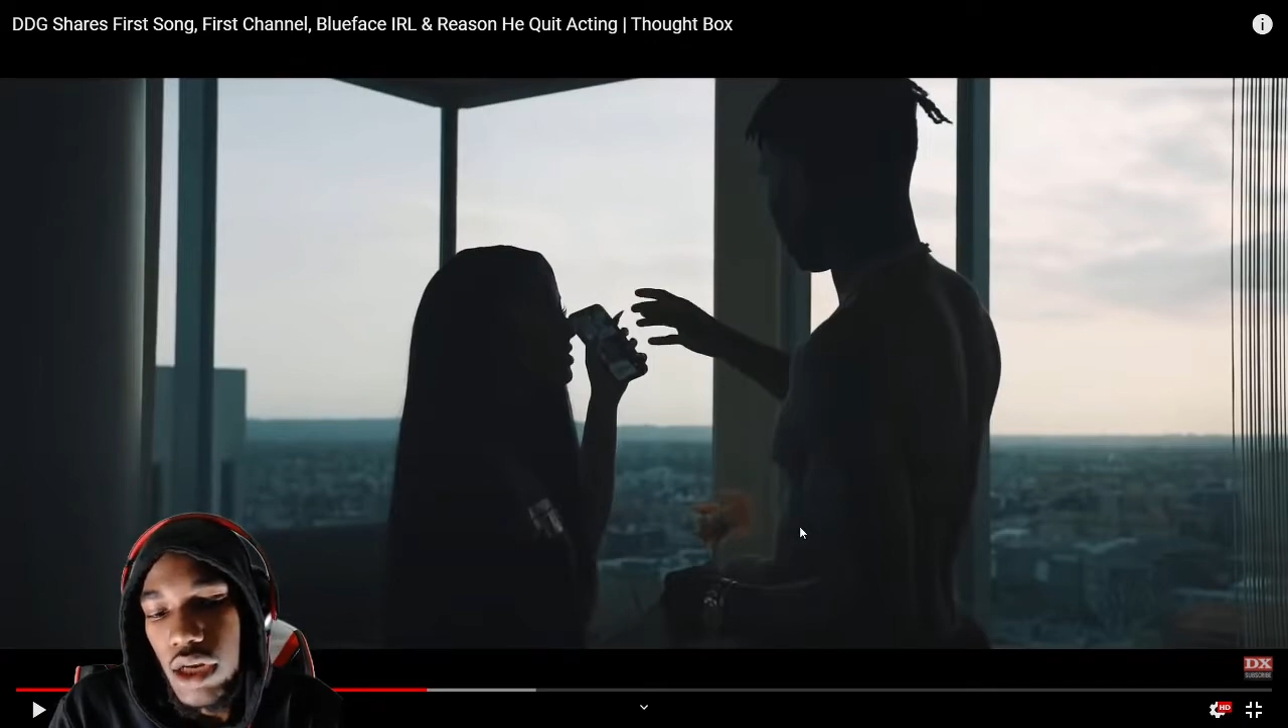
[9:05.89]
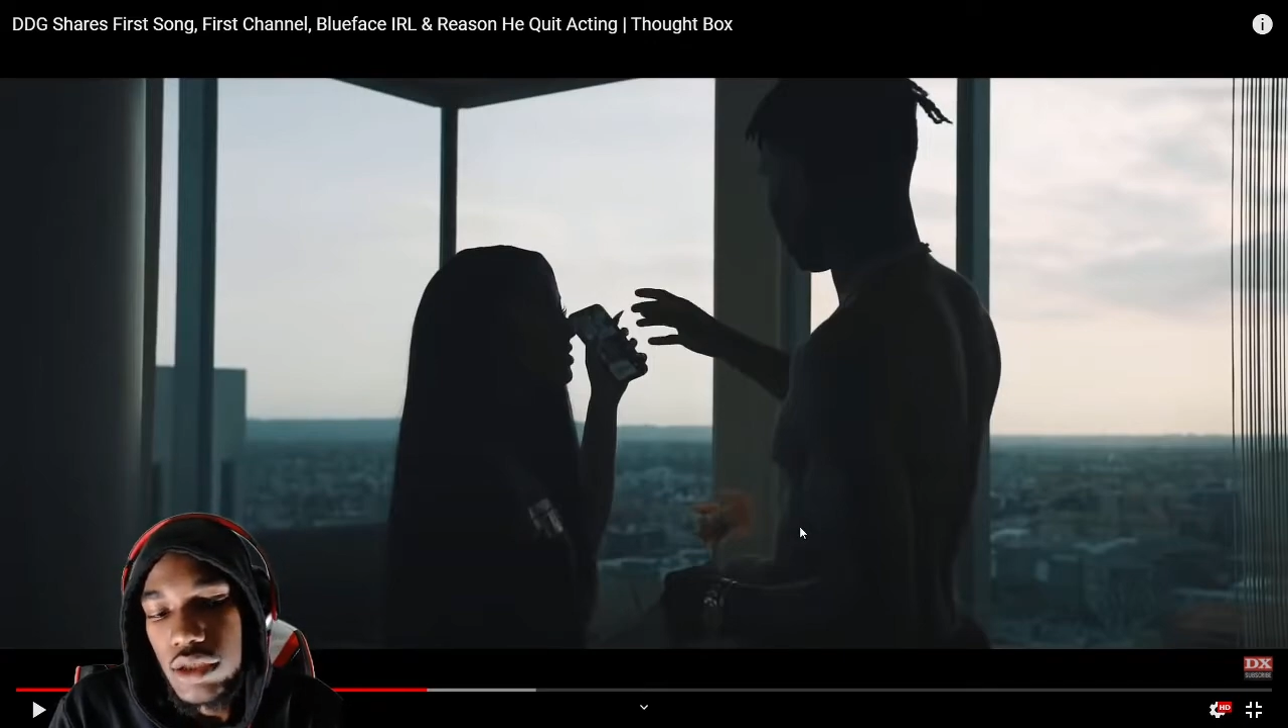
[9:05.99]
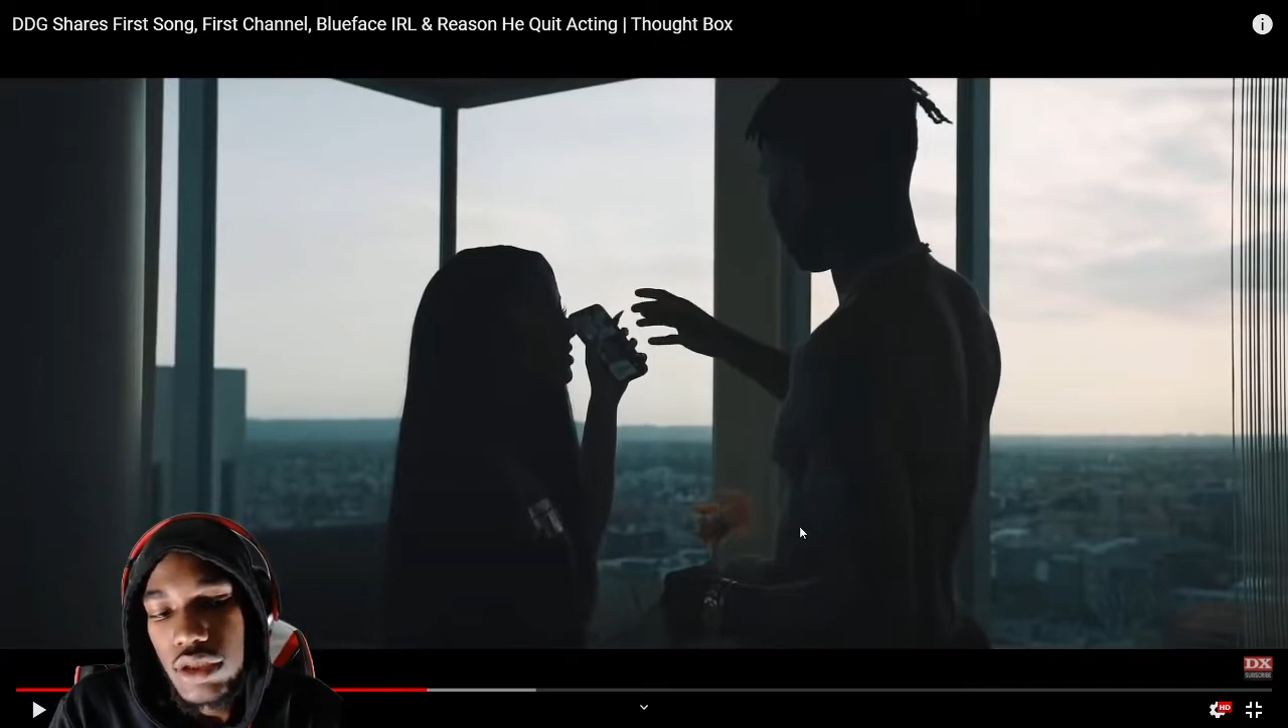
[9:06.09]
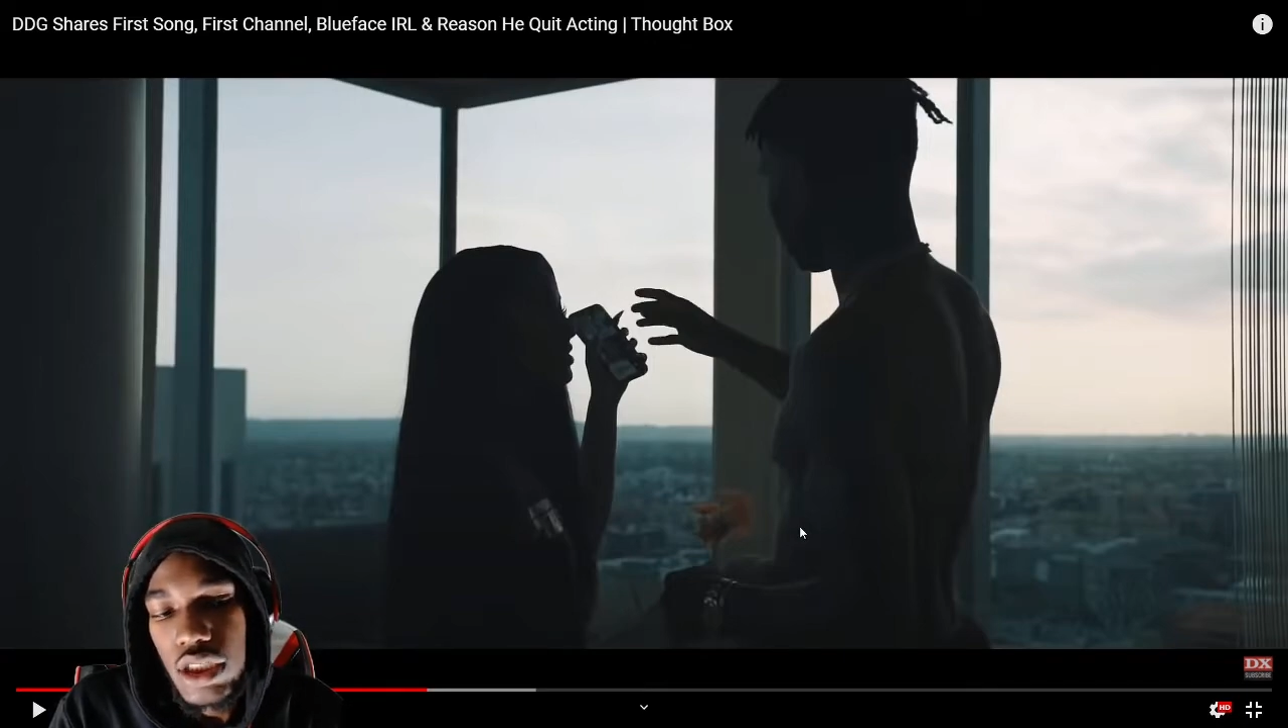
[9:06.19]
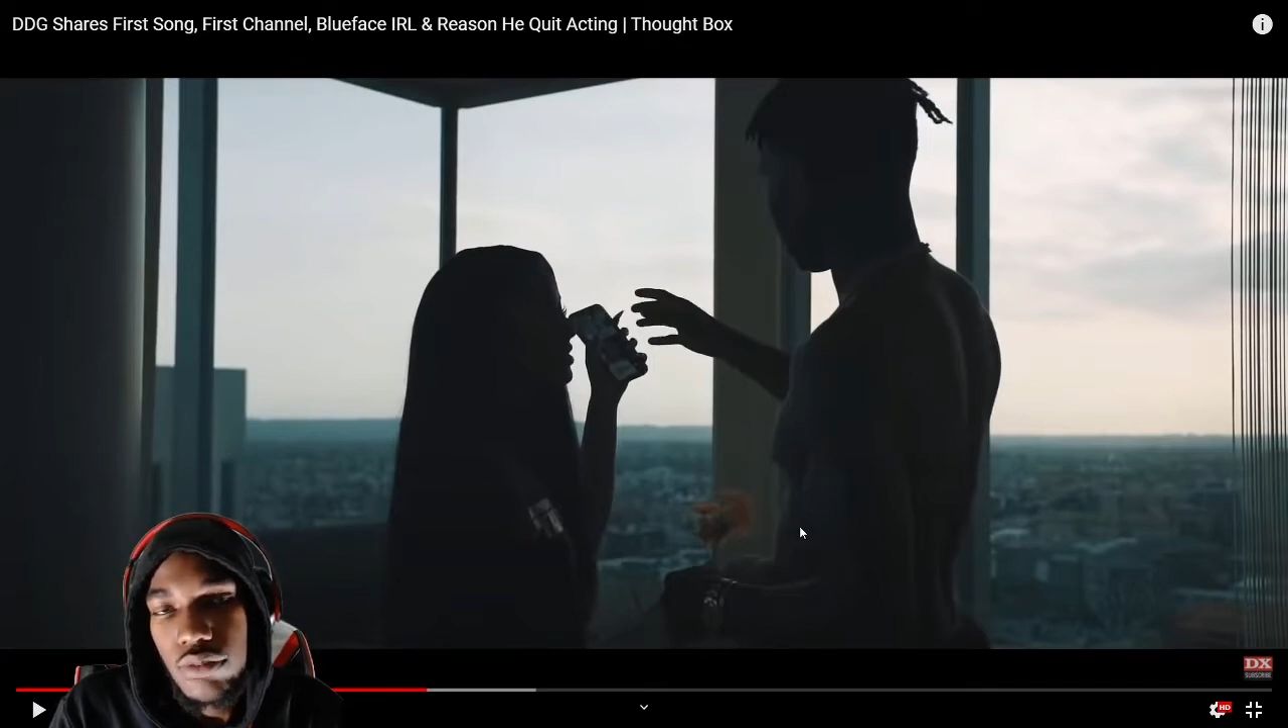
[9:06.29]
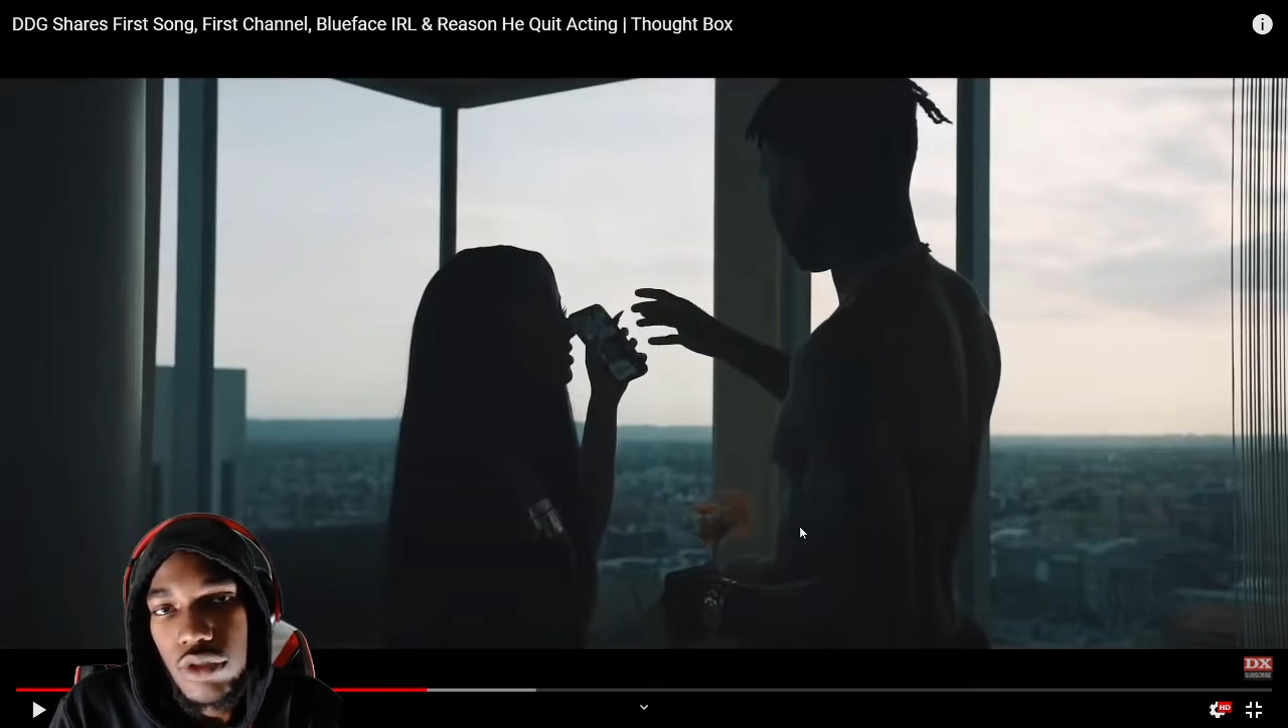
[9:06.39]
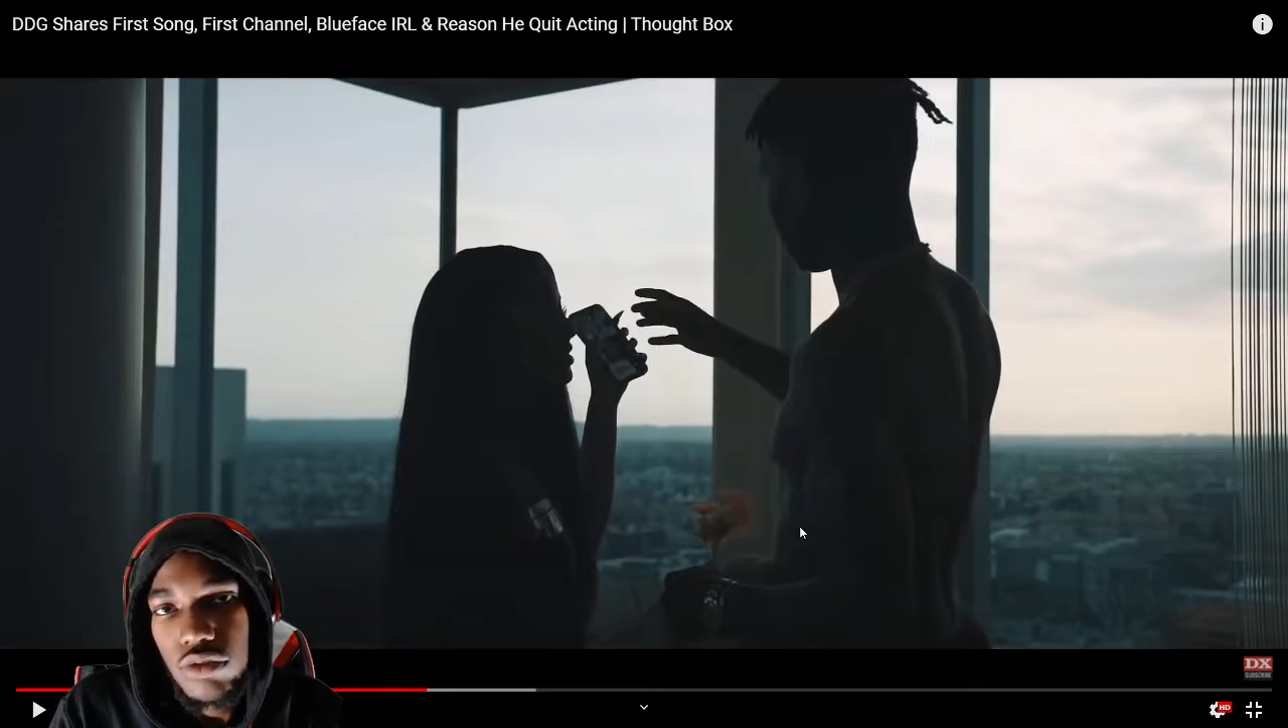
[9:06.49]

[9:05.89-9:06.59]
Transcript: understand, bro.